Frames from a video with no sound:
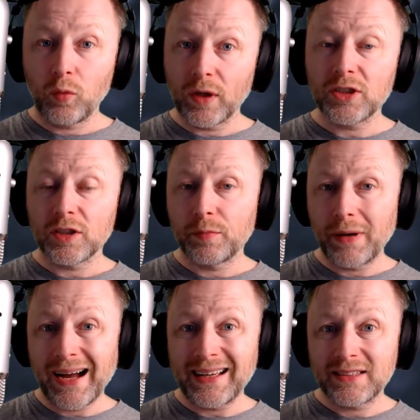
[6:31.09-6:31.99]
which is
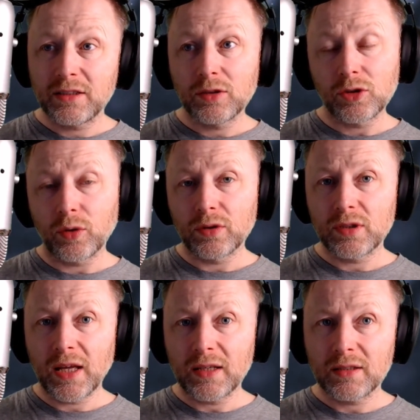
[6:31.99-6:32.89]
past
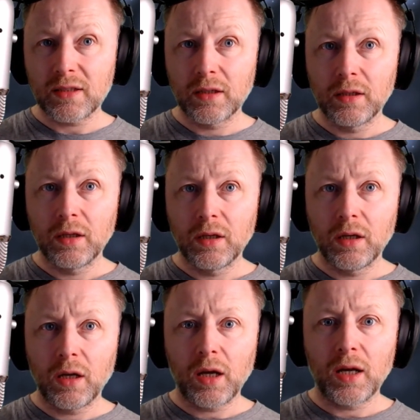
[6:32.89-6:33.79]
John's desk,
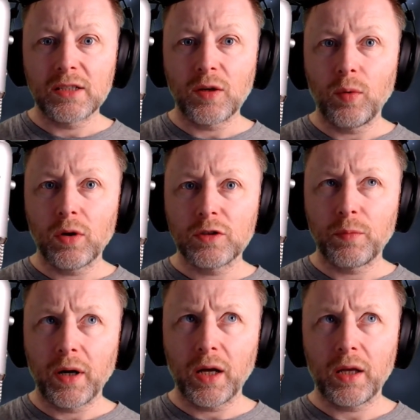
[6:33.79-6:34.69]
and as he
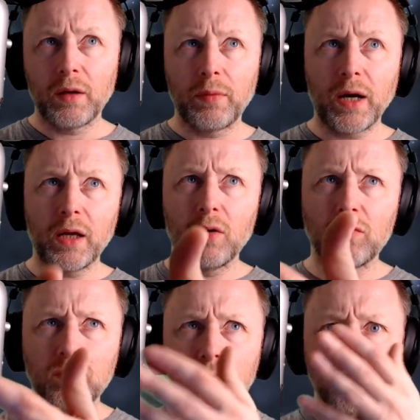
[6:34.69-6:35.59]
walks by, by
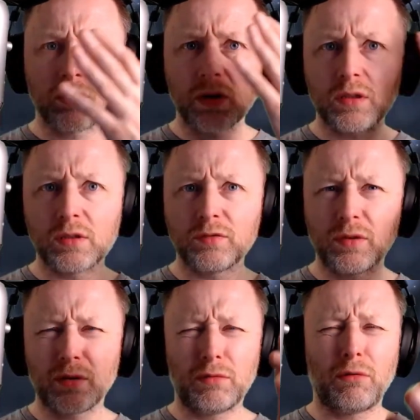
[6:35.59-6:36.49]
oh, there's this
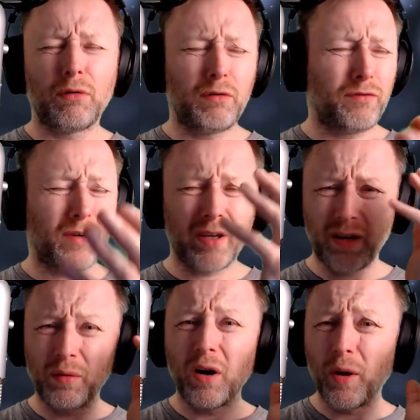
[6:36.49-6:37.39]
fucking, oh, it's
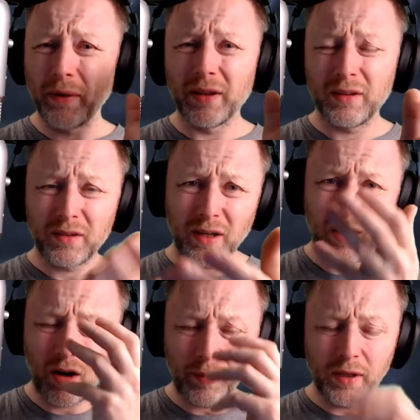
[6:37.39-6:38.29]
fucking humming,
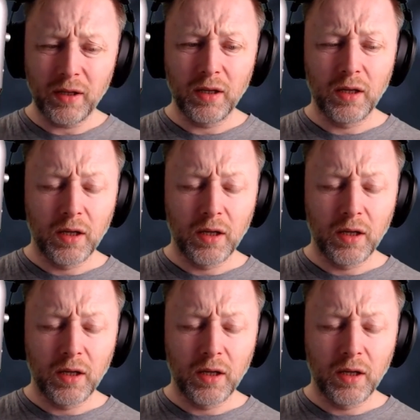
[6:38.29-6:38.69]
right, humming.